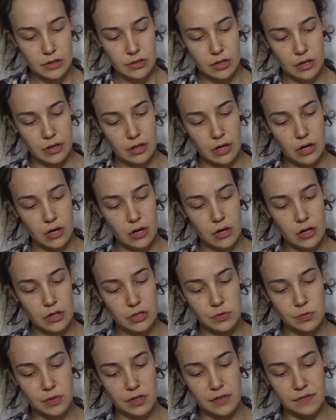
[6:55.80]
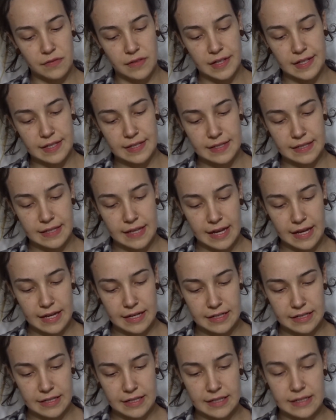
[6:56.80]
So the last one of this
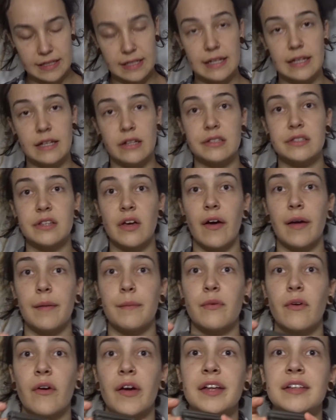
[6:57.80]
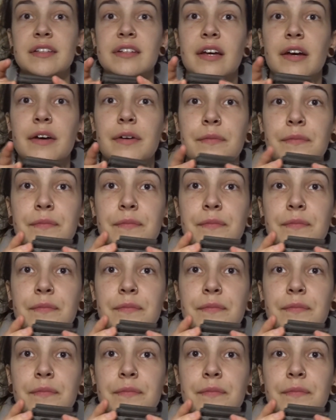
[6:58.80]
set is a little typewriter,